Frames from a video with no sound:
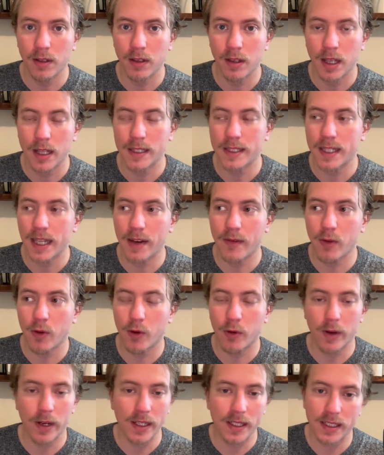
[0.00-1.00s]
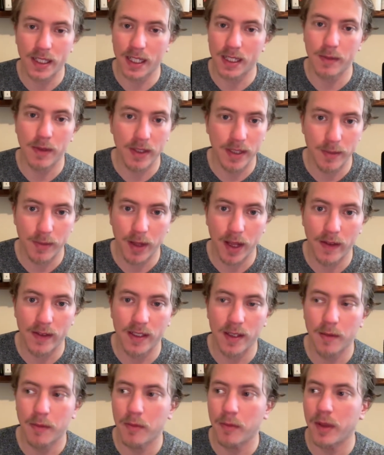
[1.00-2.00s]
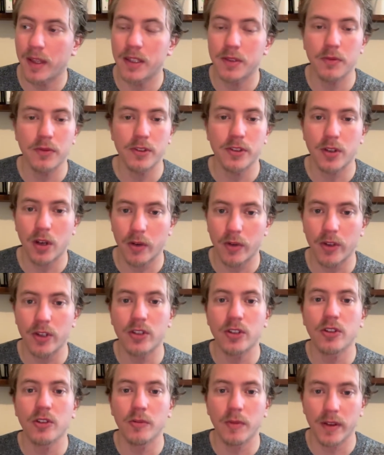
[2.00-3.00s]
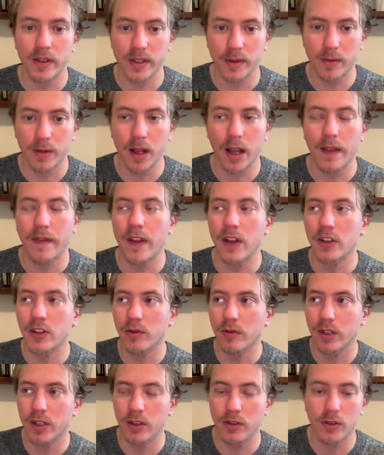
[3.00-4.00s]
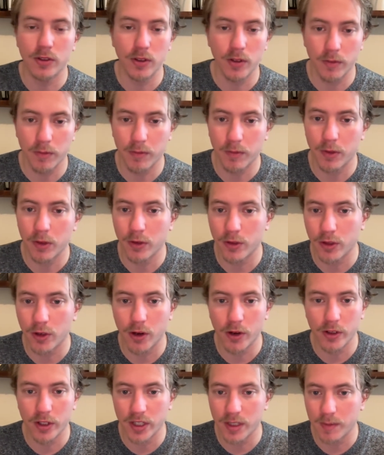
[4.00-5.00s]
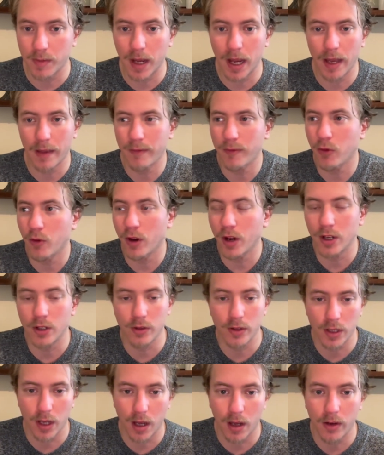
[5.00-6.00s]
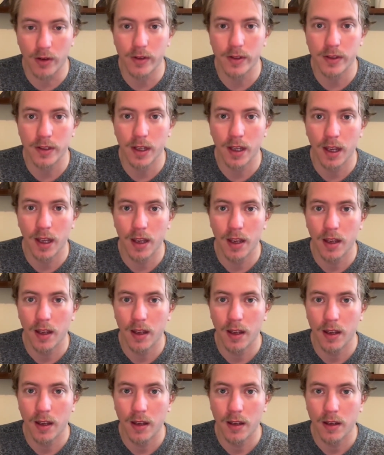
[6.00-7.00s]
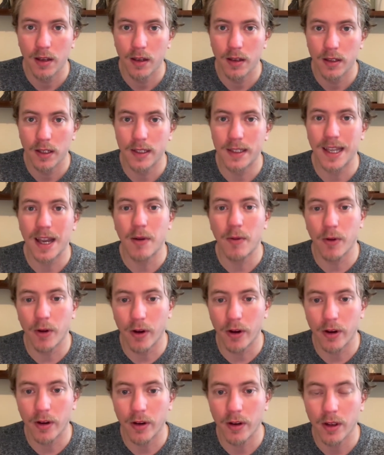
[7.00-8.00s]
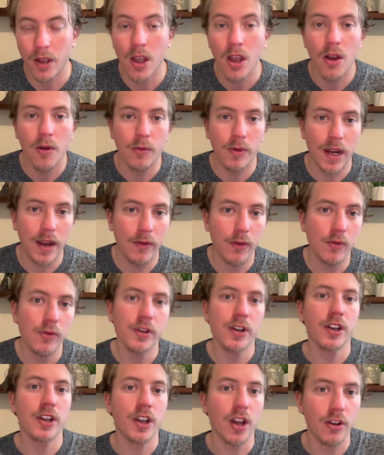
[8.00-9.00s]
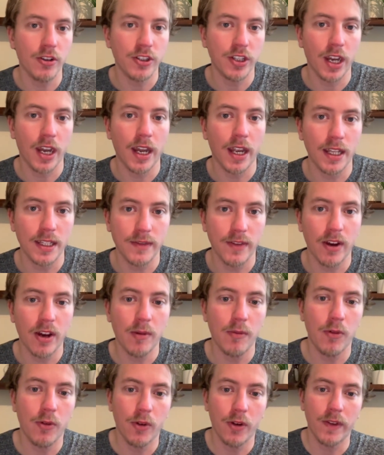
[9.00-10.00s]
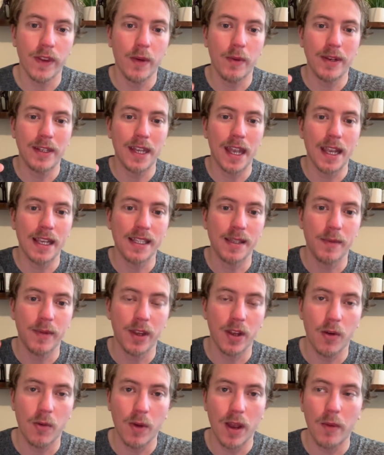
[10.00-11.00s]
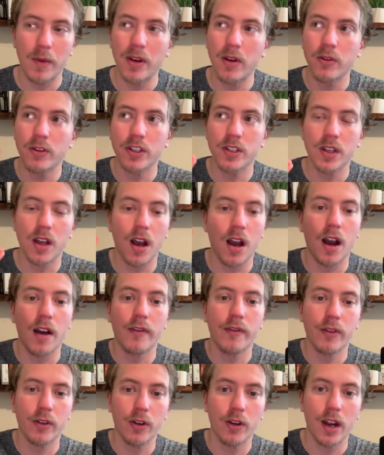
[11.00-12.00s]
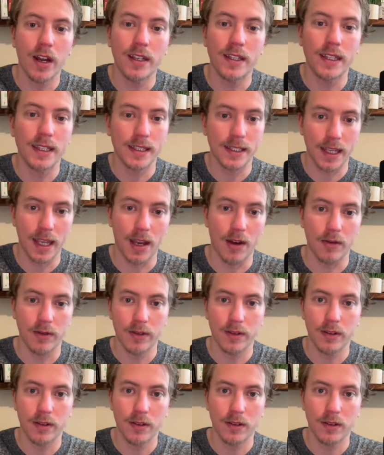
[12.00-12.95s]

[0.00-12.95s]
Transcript: Instead of ordering 6-month supply of supplements, we'll start with a 2-month supply. That should reduce your charges by $400. Does that work? Whenever we're negotiating, it's very important that we take something away. We don't just offer a discount.